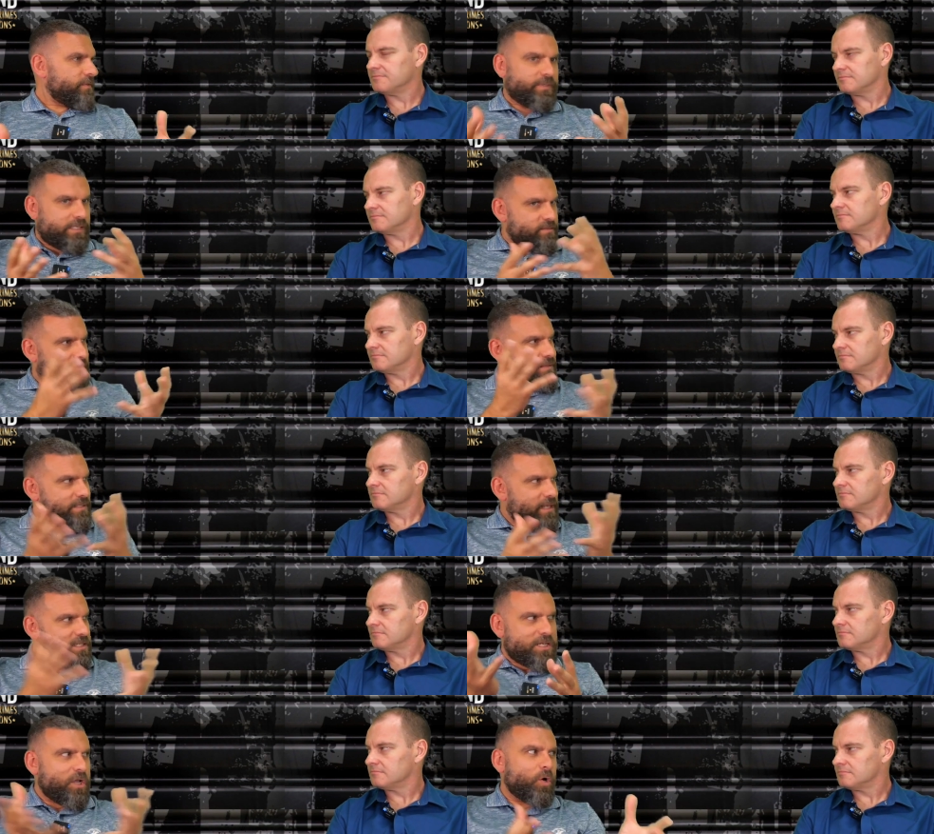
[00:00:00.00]
Speaker 1: That, that
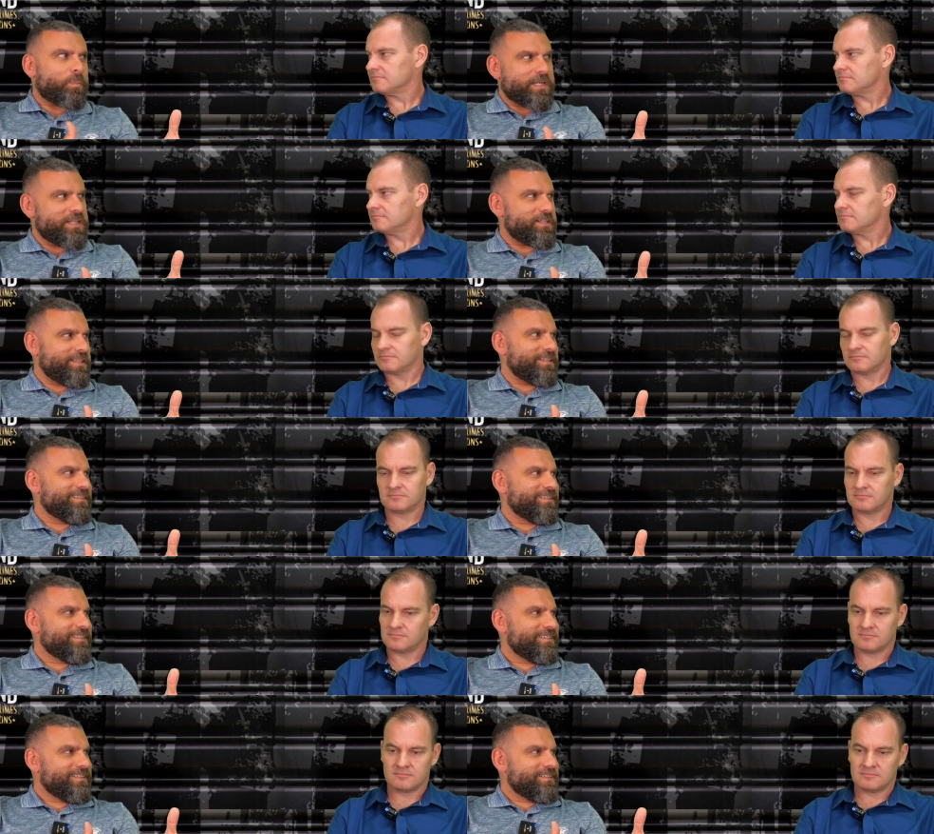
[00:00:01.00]
doesn't help anything.
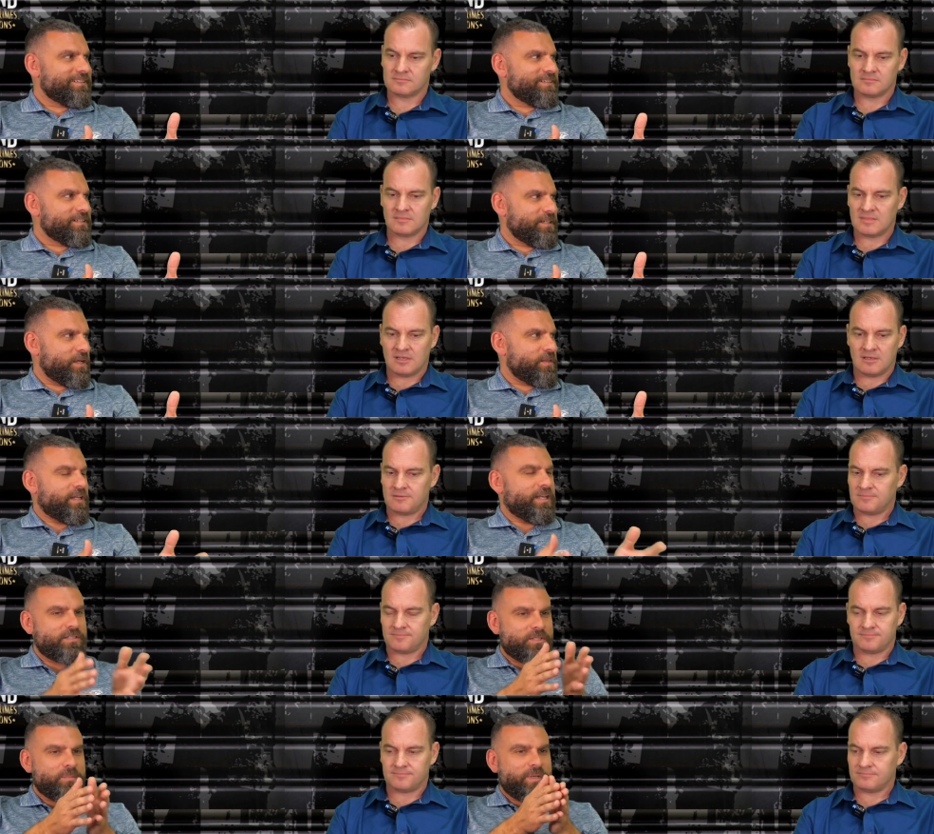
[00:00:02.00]
You know, there
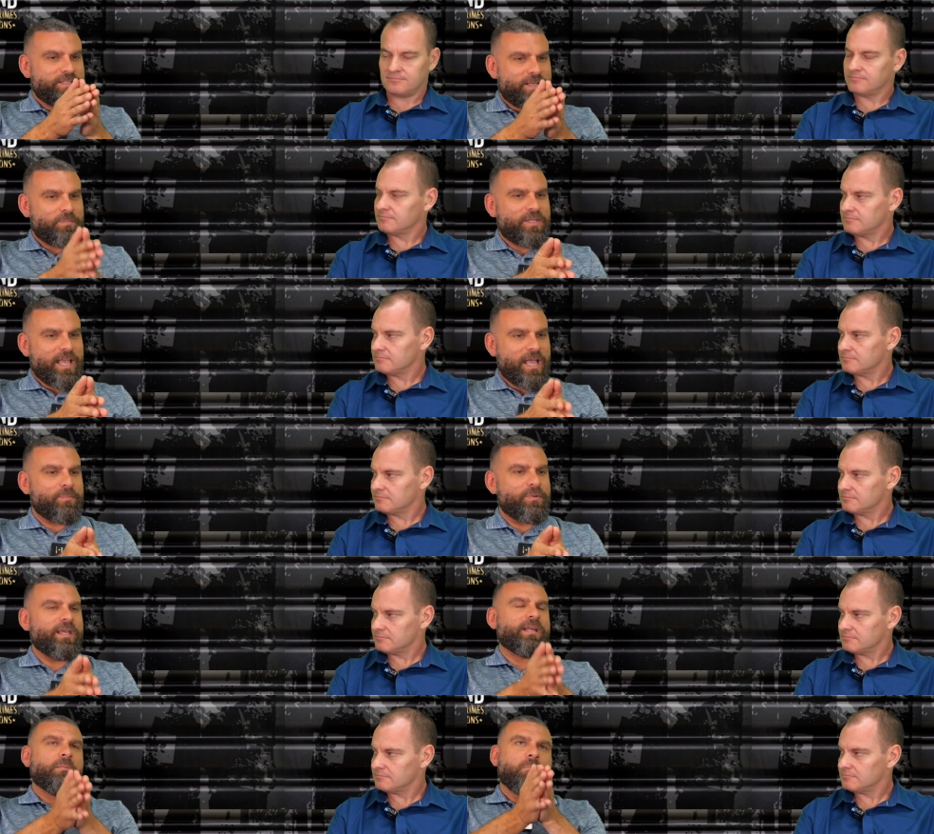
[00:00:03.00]
needs to be something
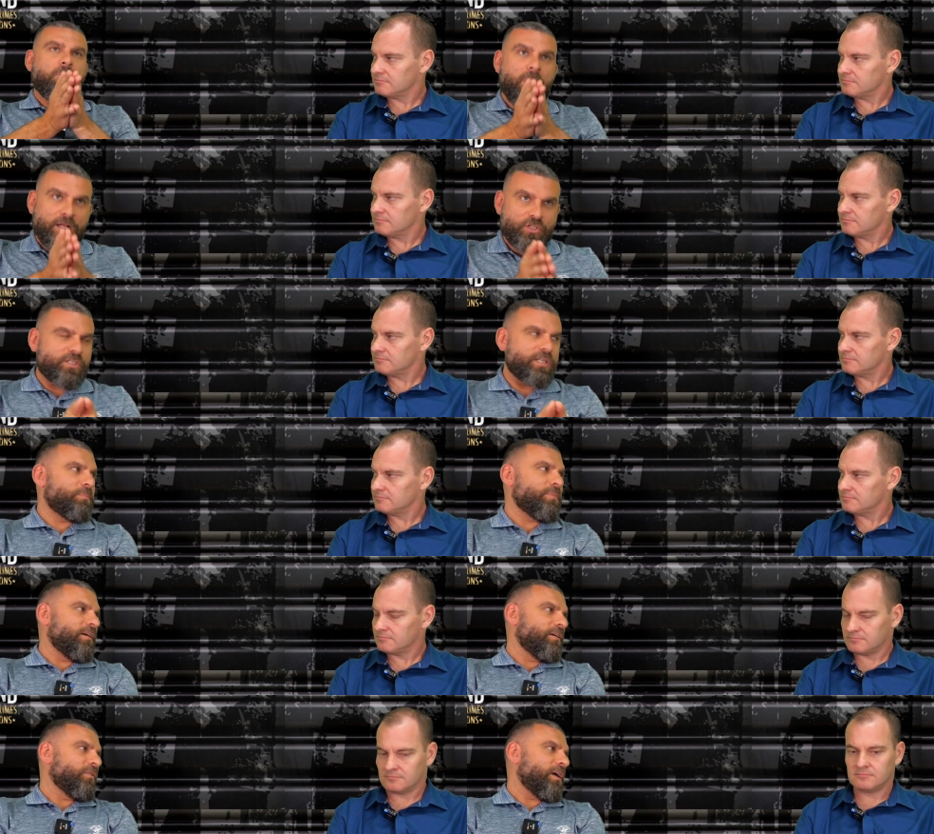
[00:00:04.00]
happening at a much
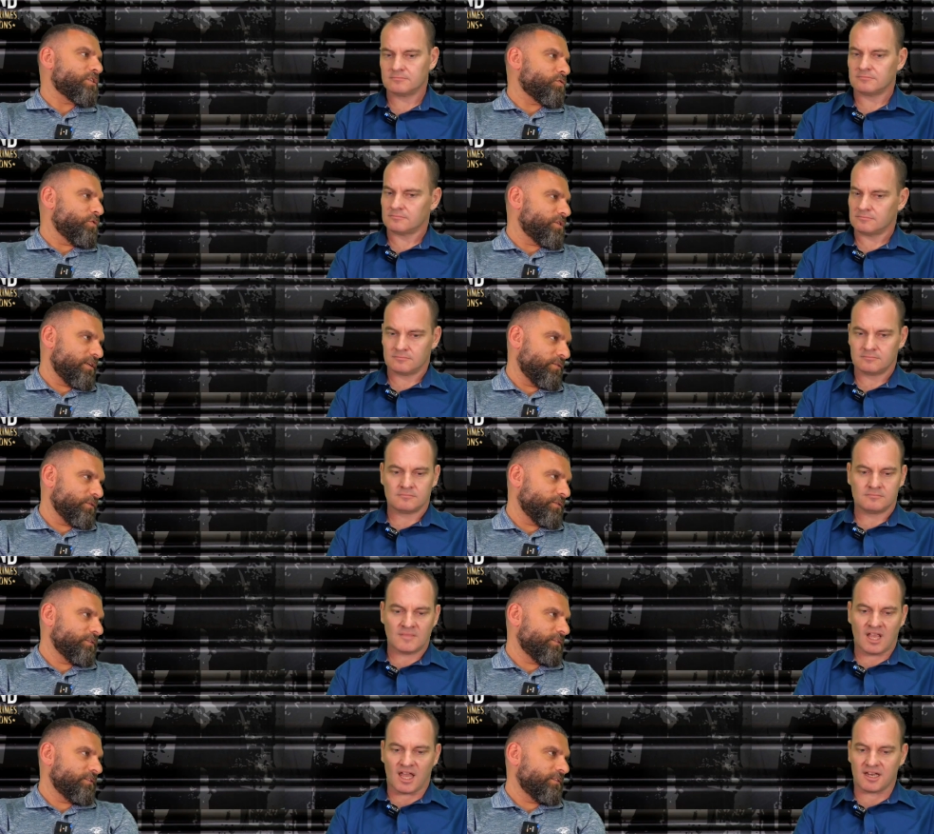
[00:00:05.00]
deeper grassroots level.
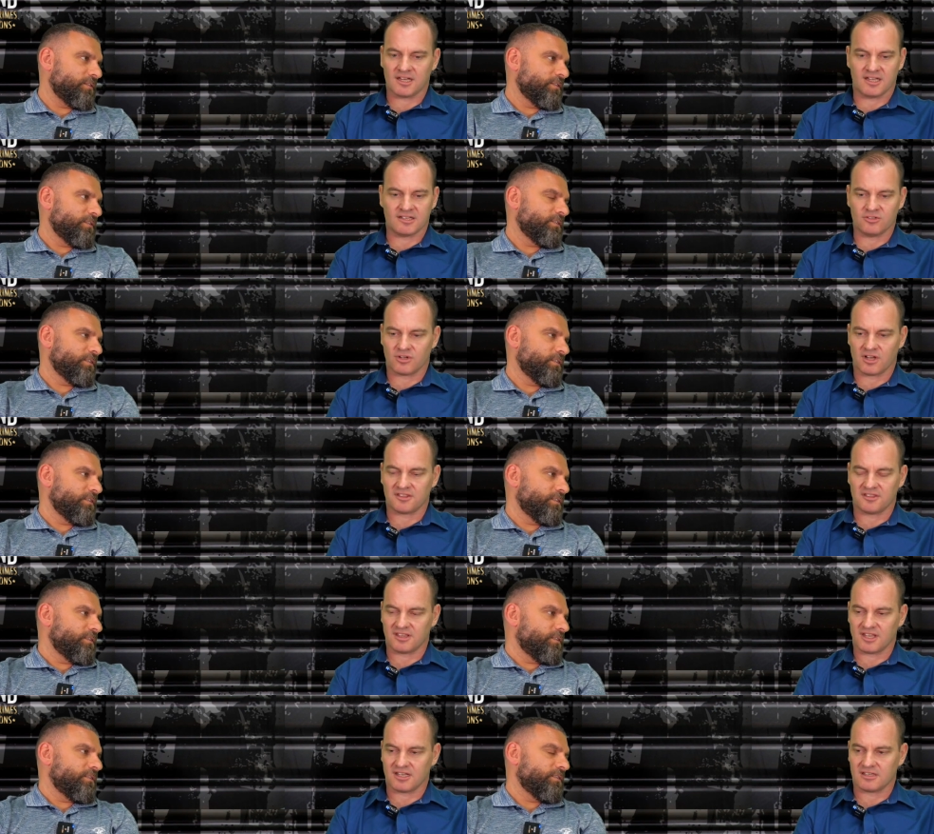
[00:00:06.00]
Speaker 2: And, and look, I
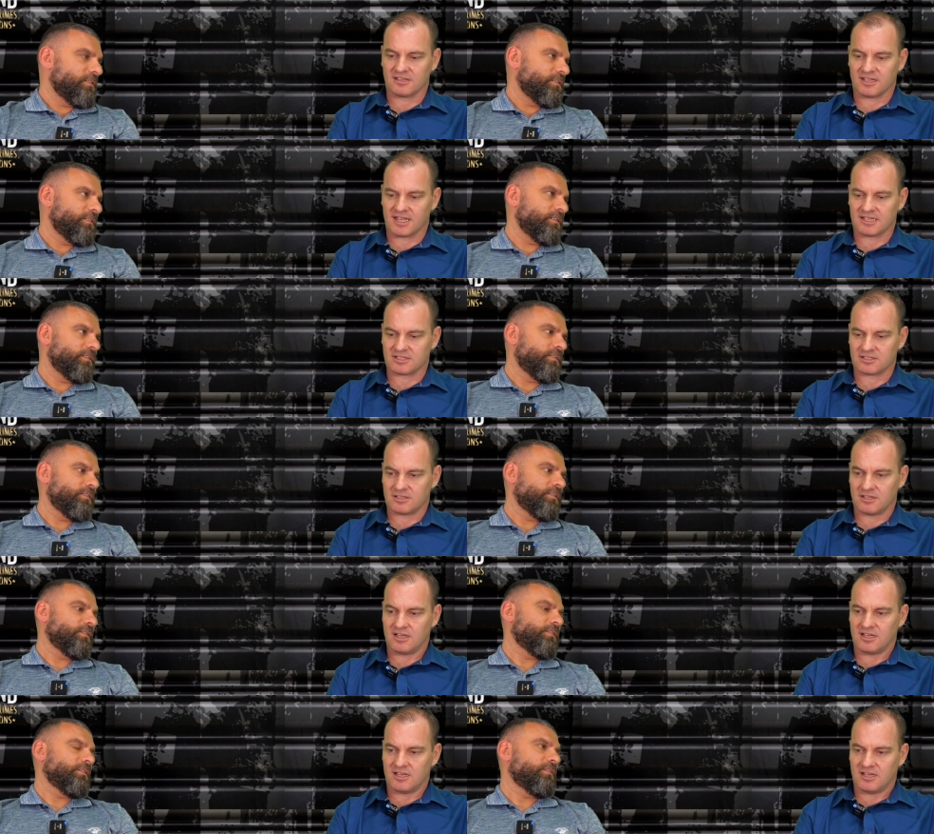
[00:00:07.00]
think that that's
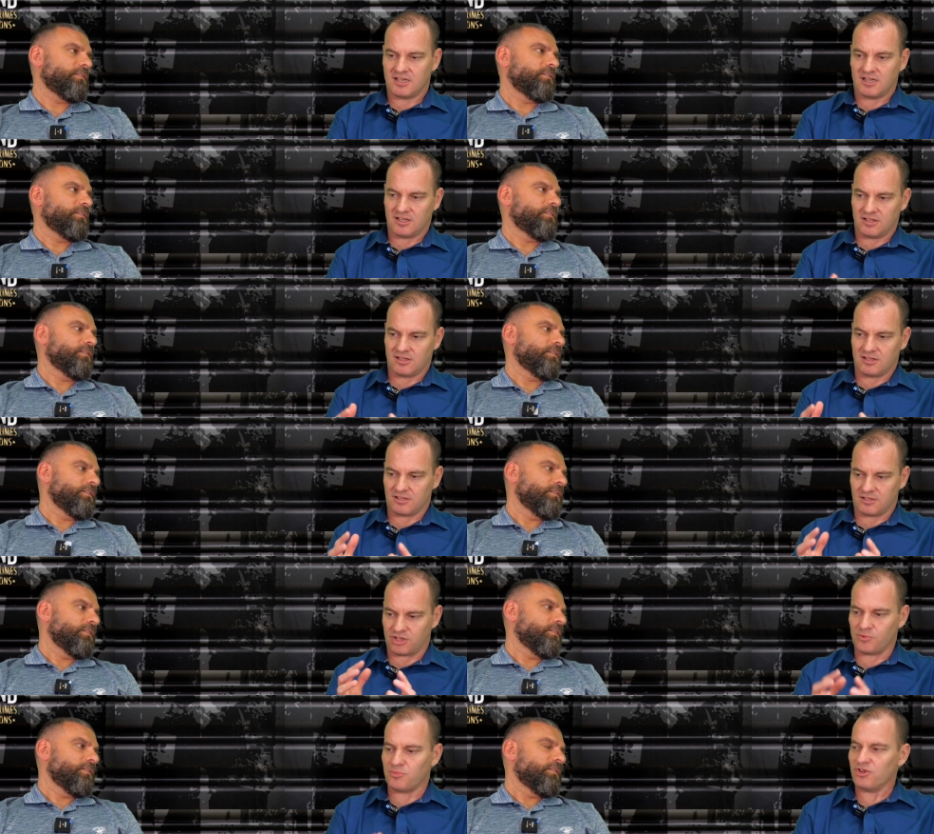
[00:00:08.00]

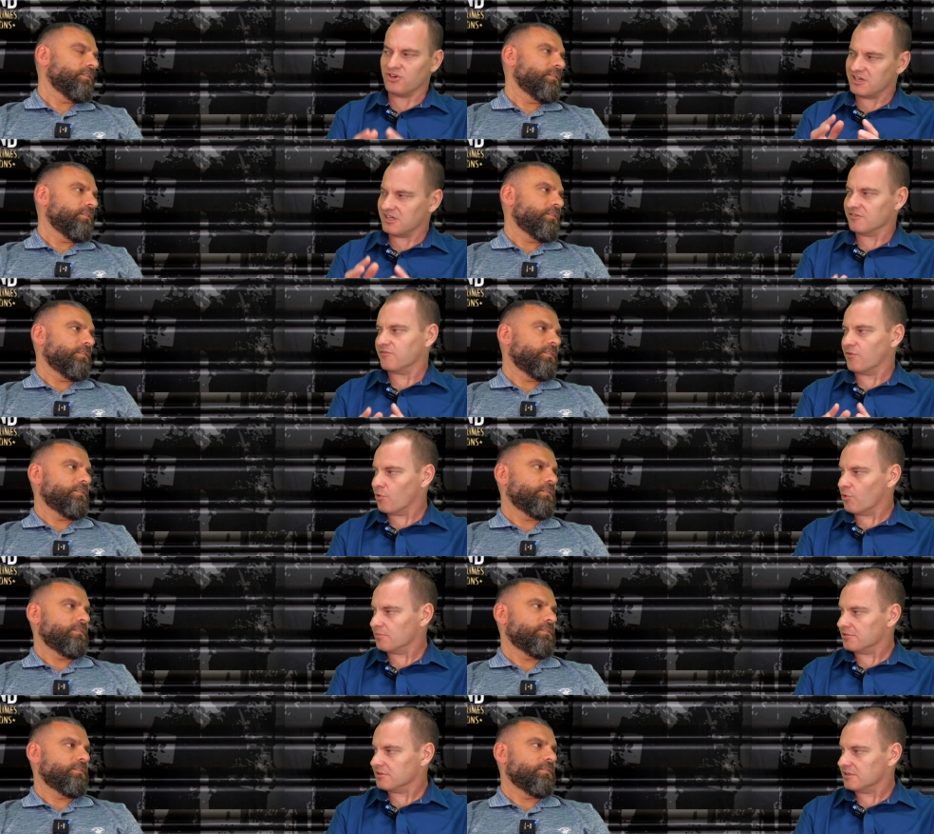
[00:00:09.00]
community
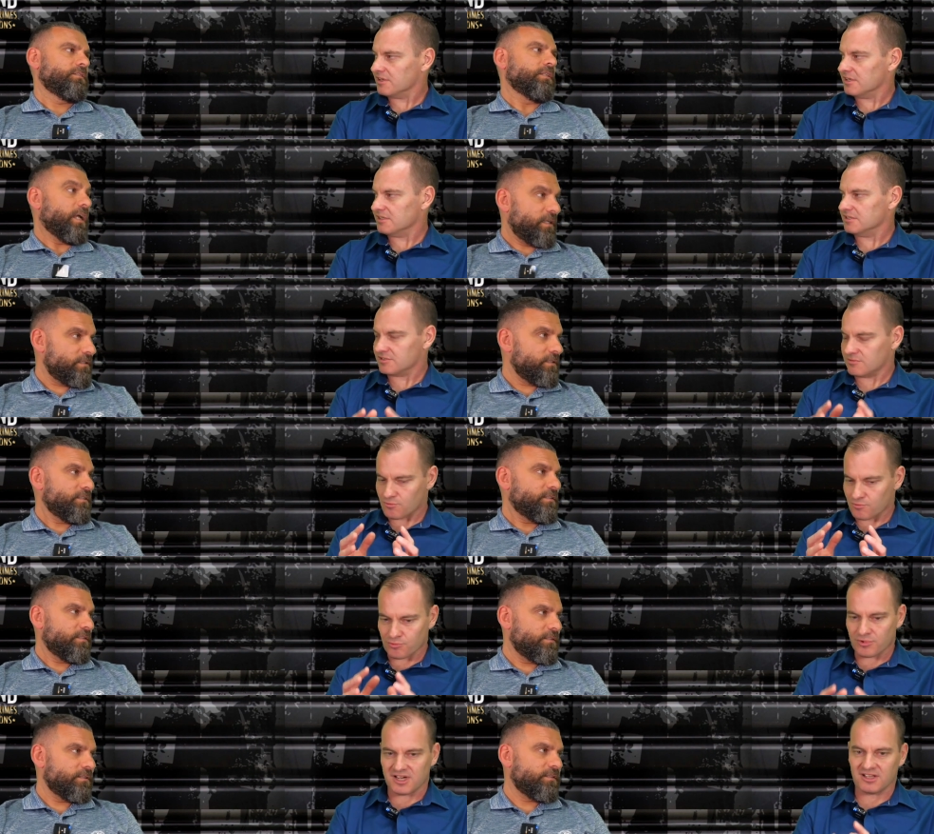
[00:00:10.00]
informed is
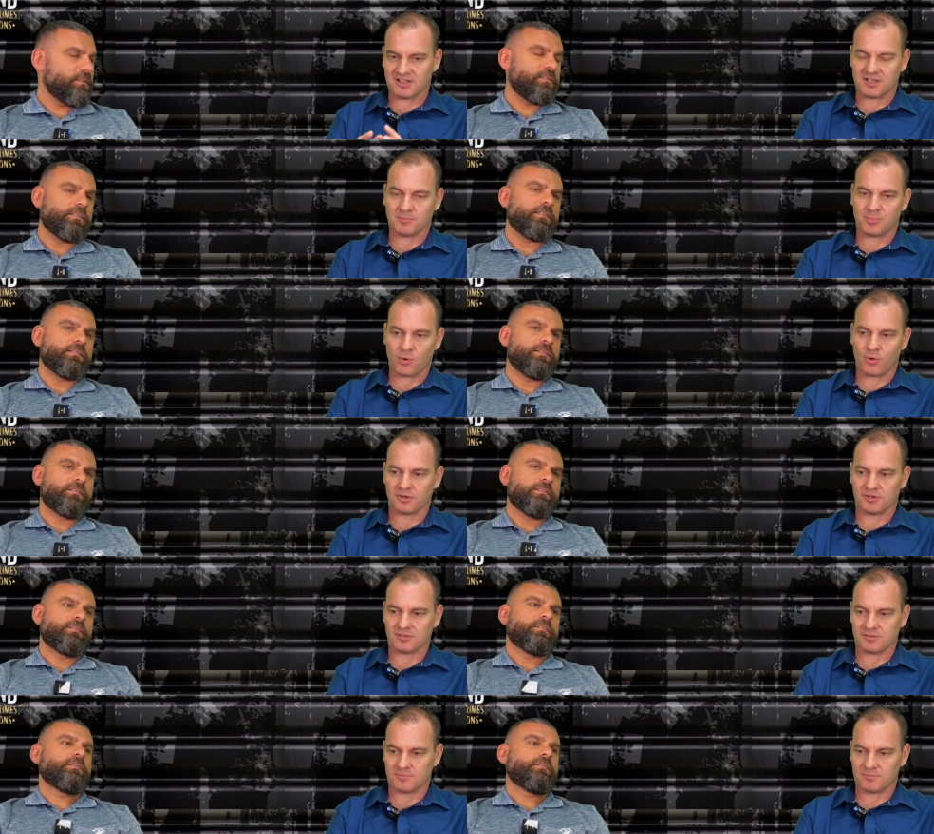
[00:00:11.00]
really important.